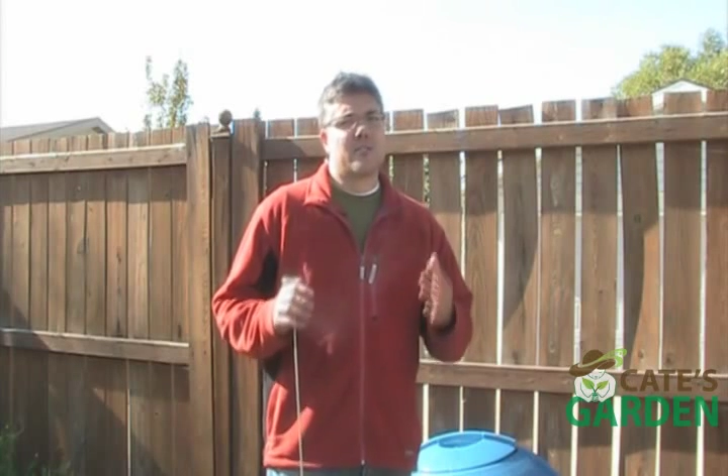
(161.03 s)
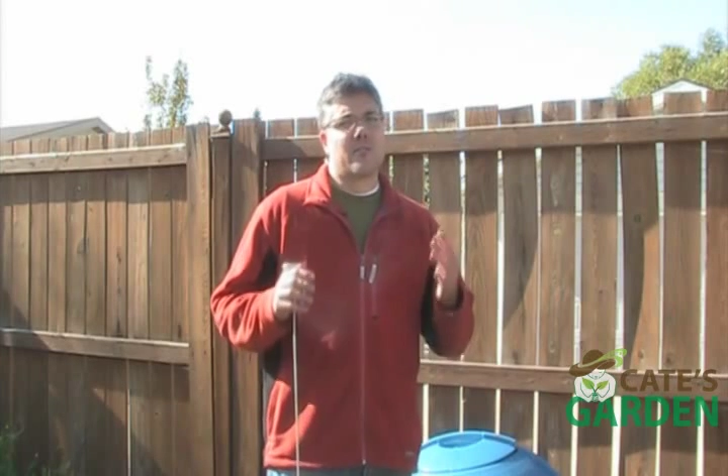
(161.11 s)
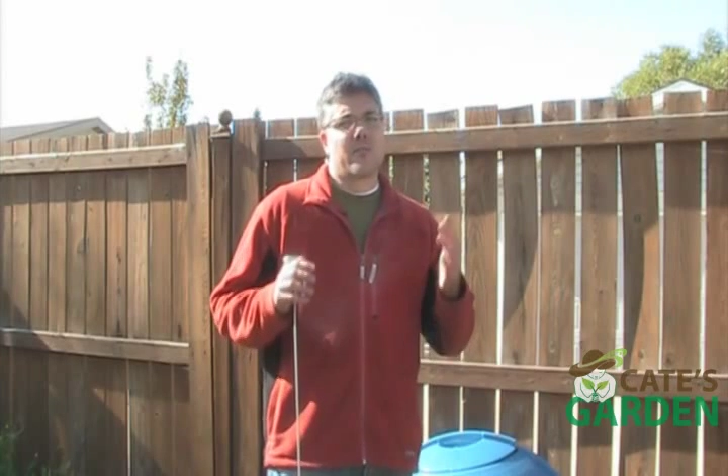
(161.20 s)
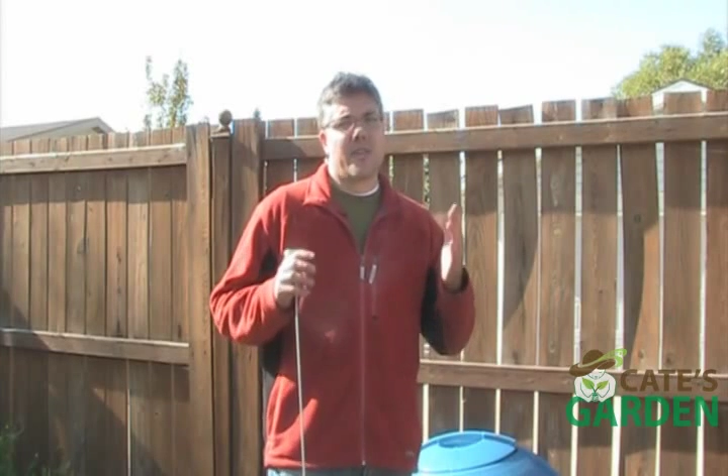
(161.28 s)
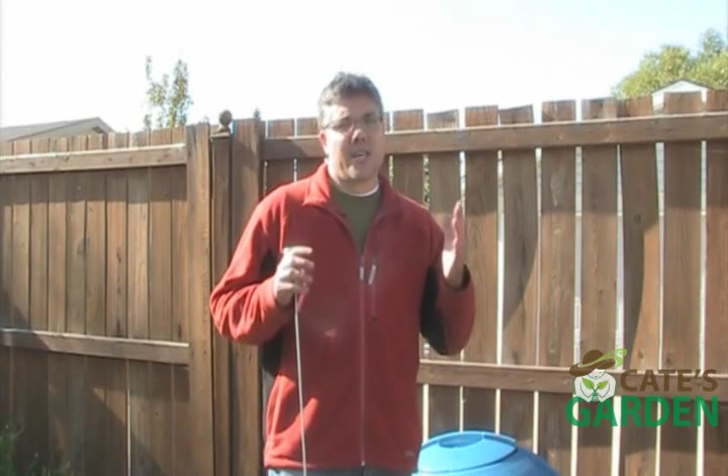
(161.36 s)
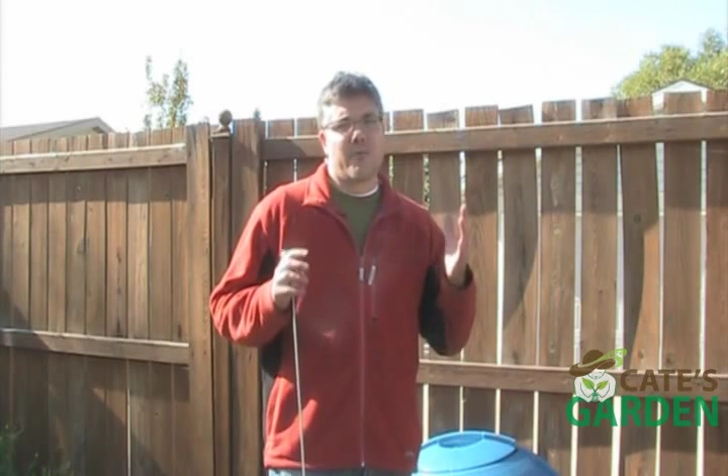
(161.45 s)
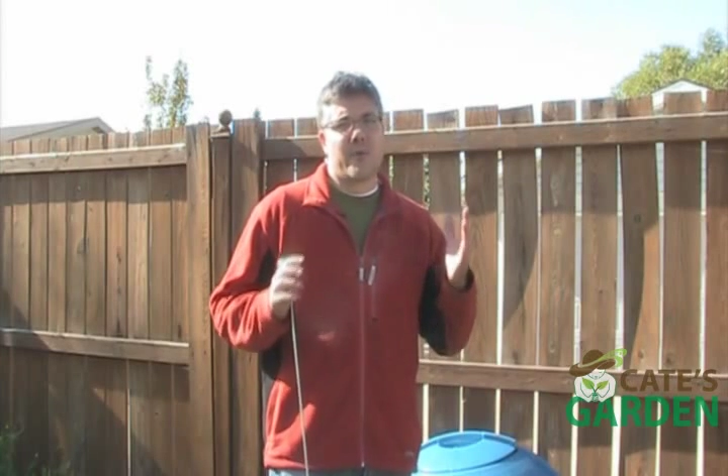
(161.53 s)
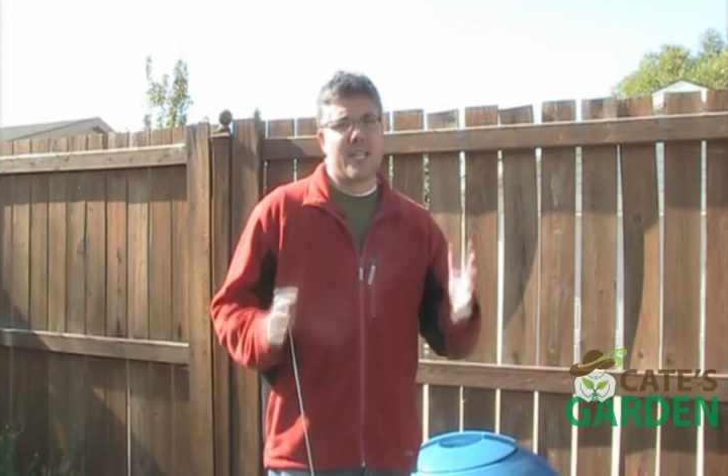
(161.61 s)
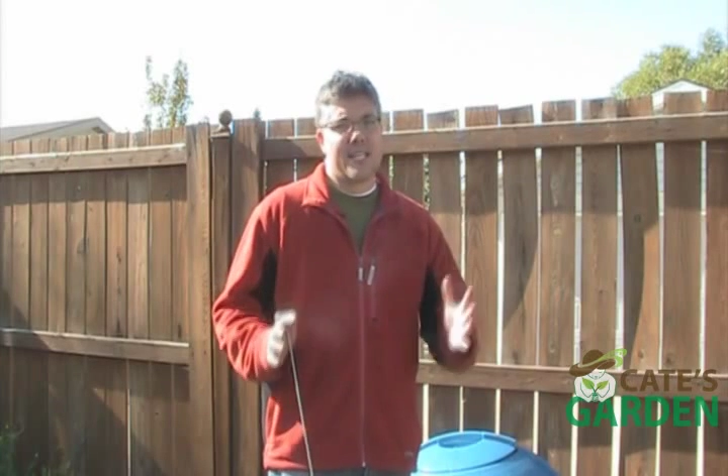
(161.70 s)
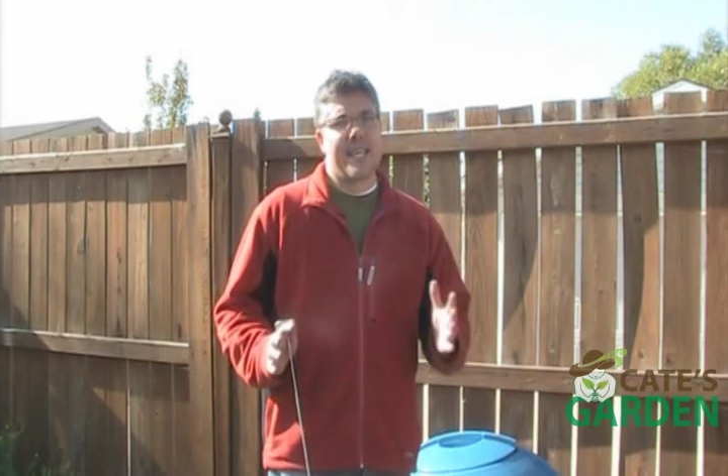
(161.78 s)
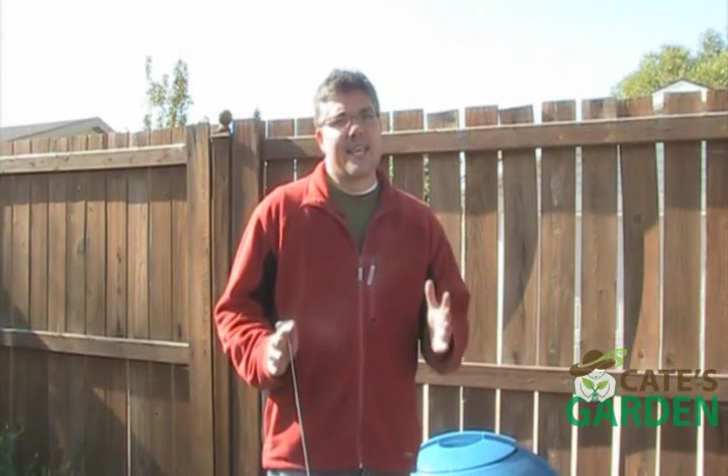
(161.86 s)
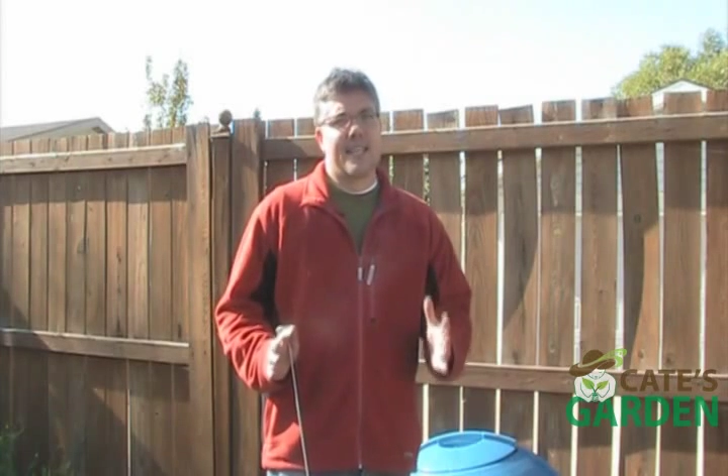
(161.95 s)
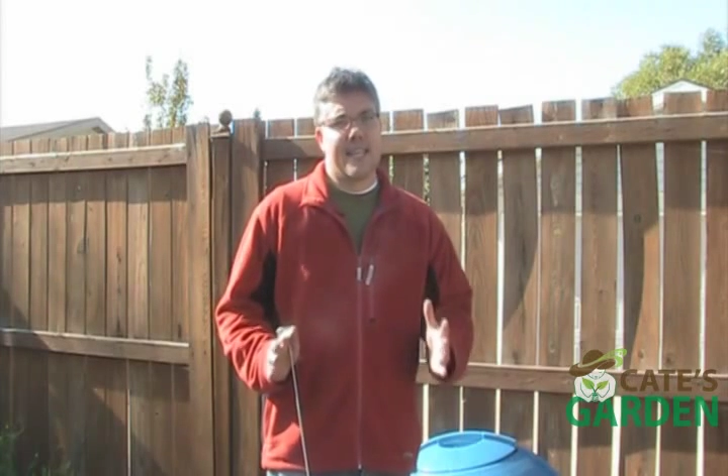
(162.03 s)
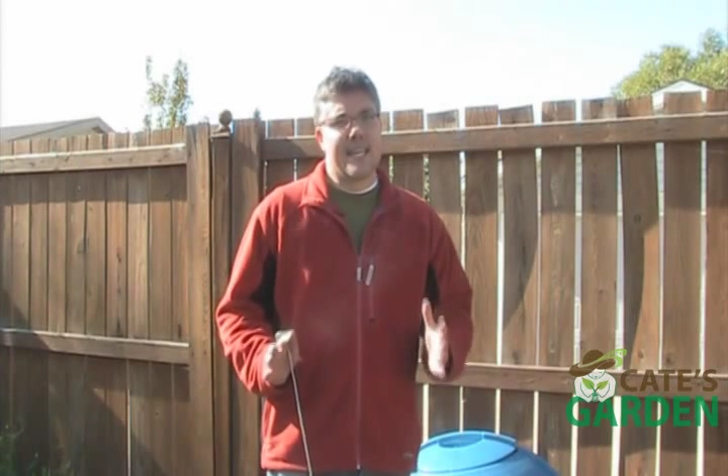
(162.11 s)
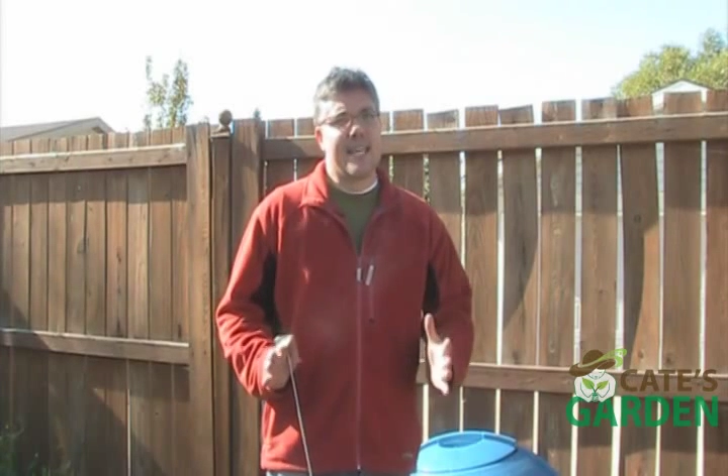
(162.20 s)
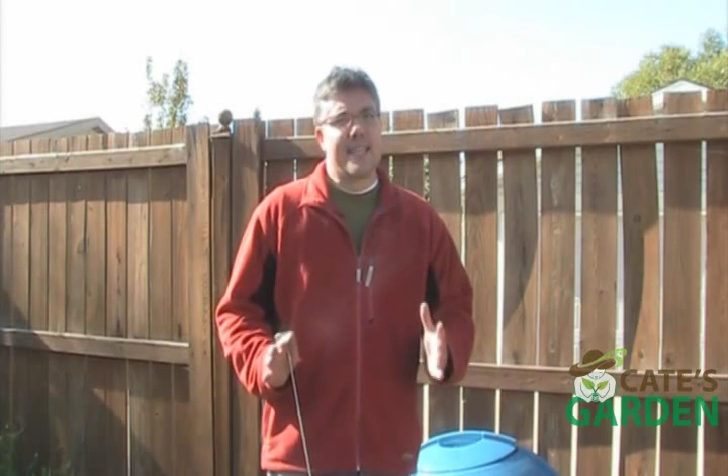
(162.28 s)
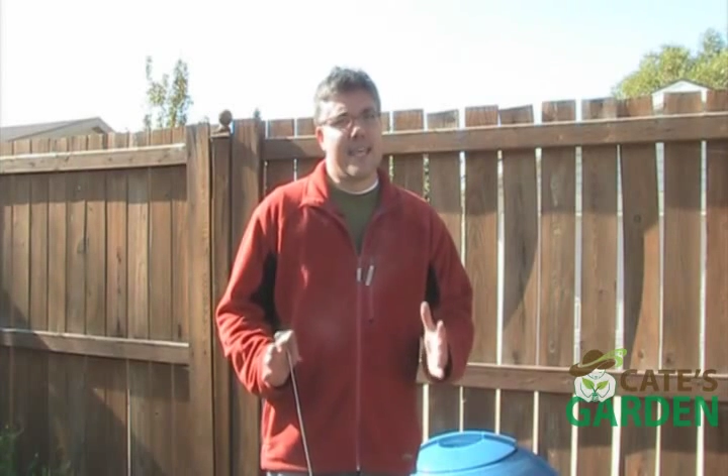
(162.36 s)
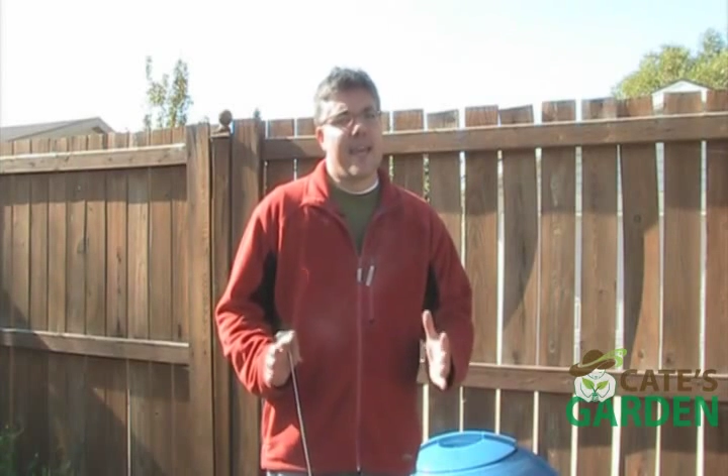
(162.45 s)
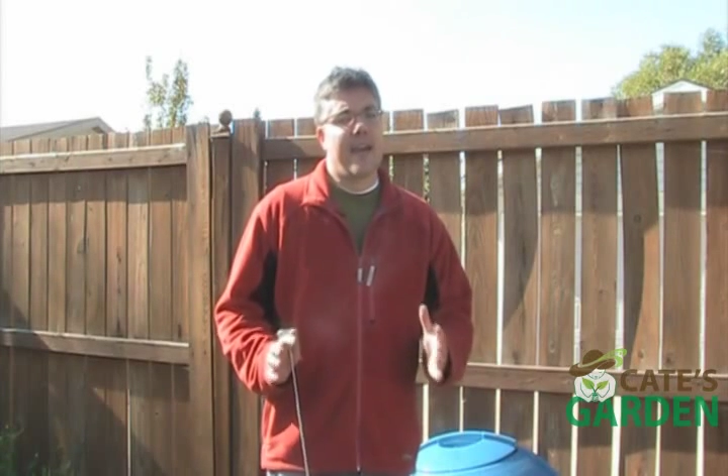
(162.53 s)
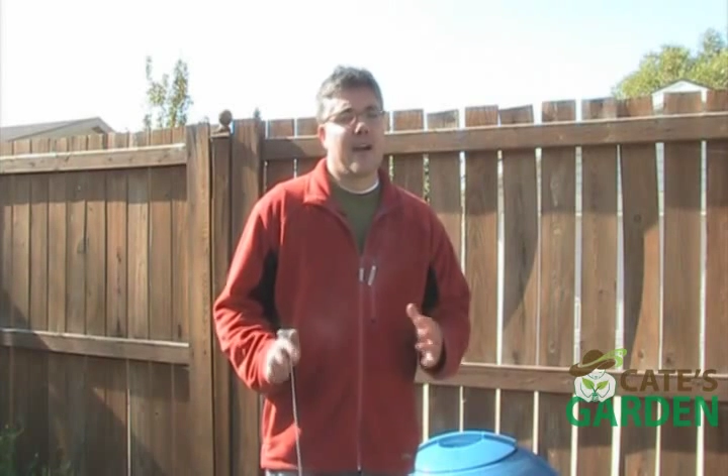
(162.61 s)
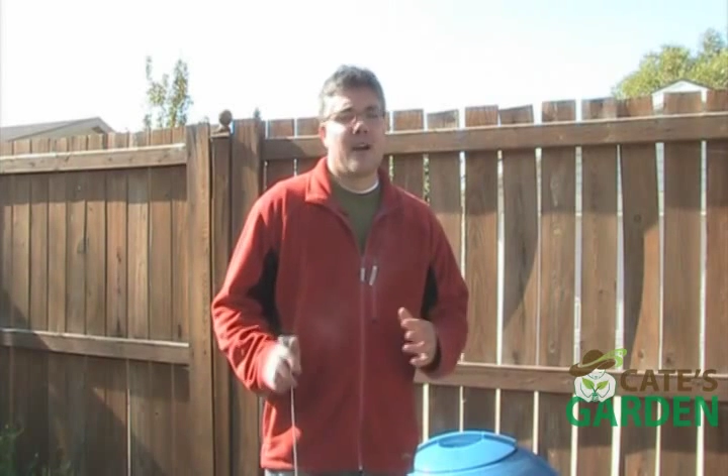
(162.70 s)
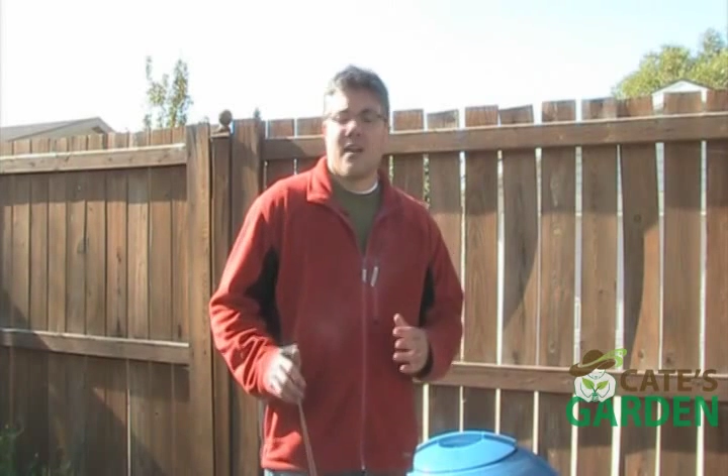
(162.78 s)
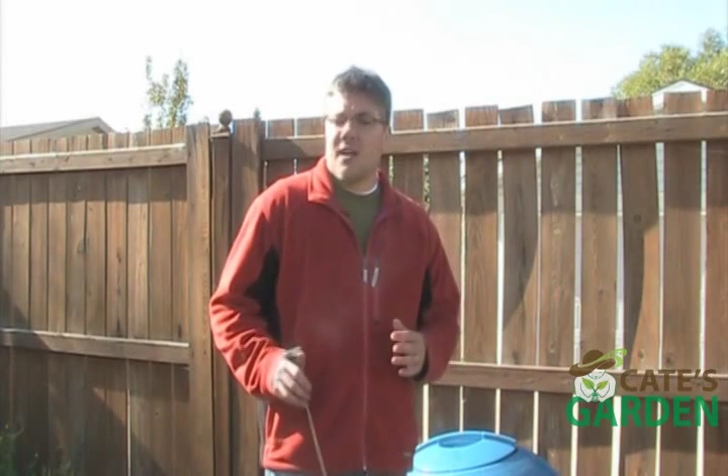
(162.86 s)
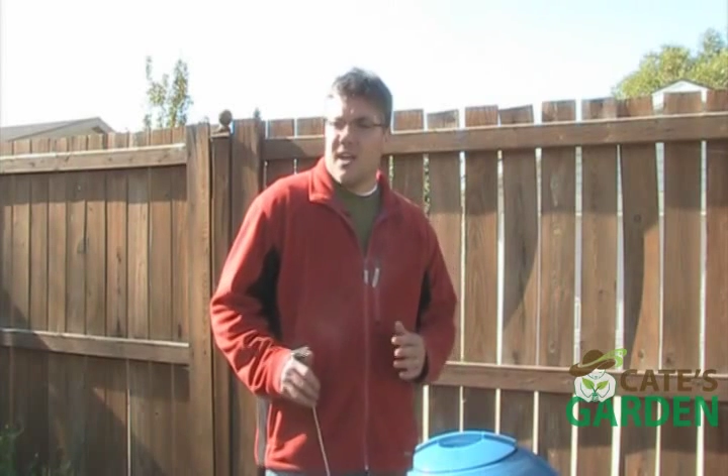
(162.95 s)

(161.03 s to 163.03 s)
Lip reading: so they need the air.